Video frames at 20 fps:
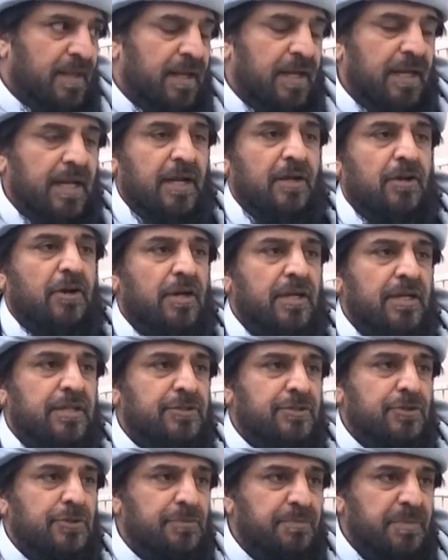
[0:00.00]
And
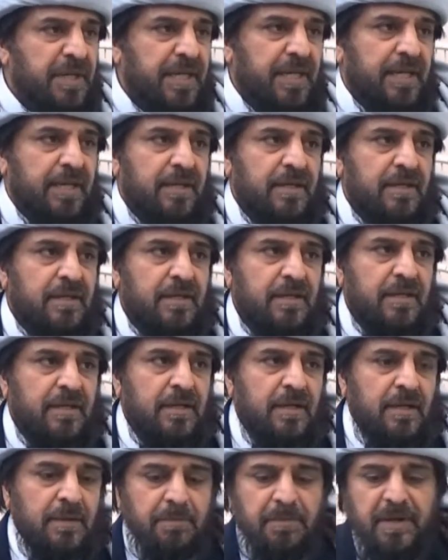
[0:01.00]
according to me,
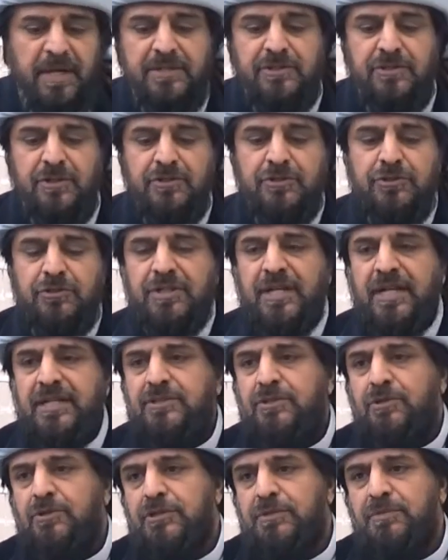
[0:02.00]
based on
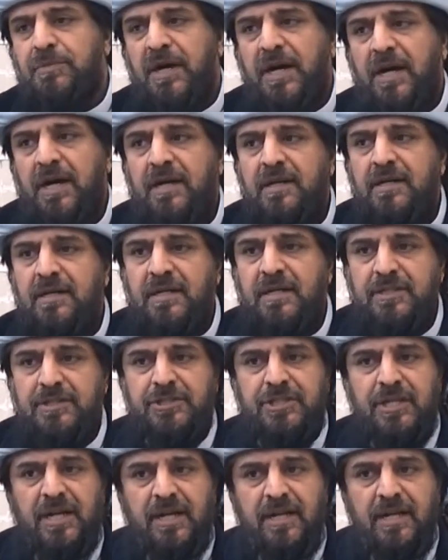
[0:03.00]
today's khutbah,
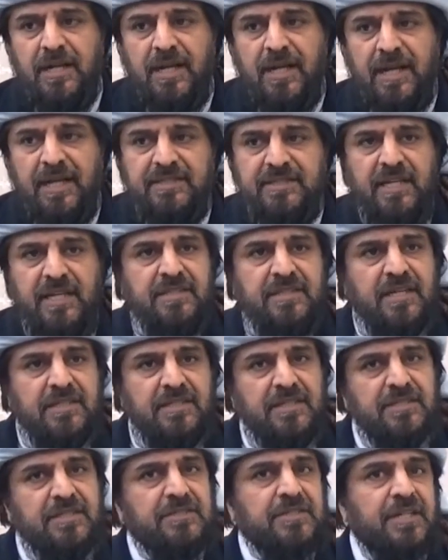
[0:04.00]
inshallah, as I said,
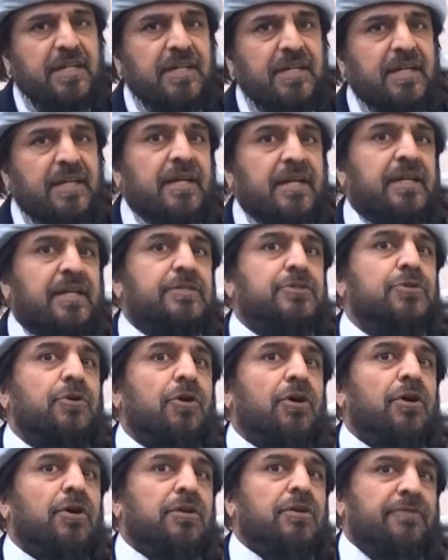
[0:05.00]
this is dedicated to
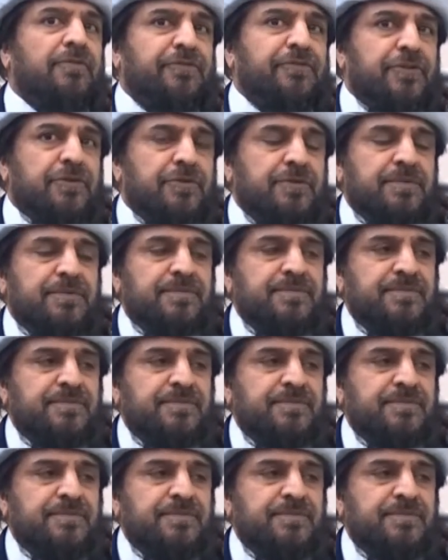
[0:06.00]
all of you.